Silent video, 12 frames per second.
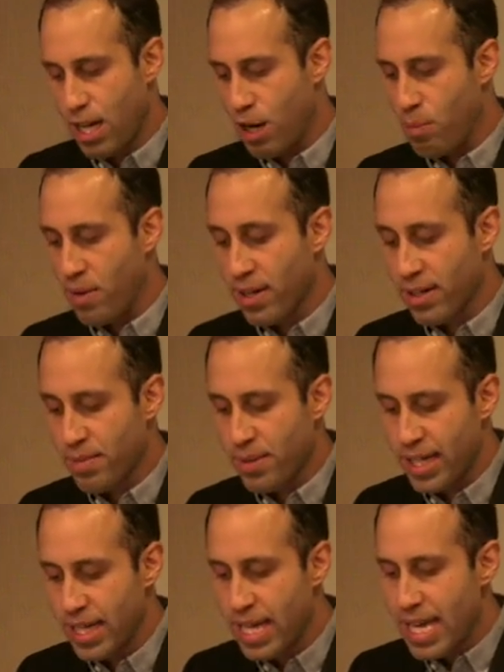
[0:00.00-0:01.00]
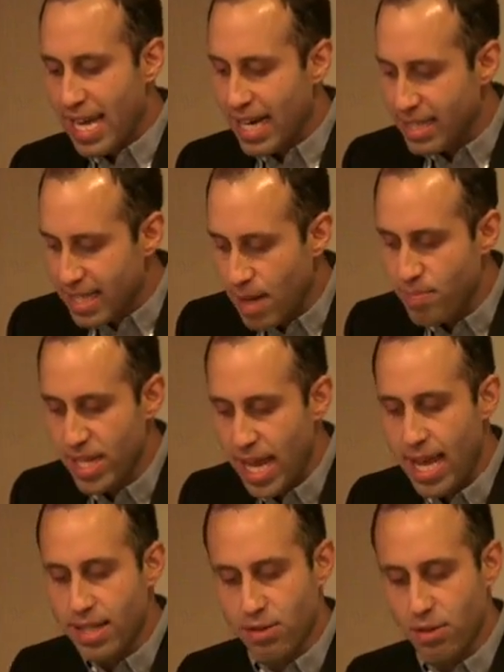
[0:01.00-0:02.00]
and al-Maghribi in an attempt to
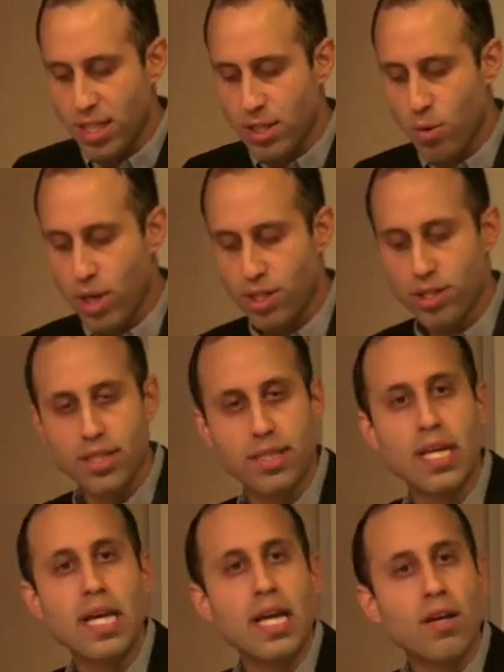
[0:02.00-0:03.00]
answer these questions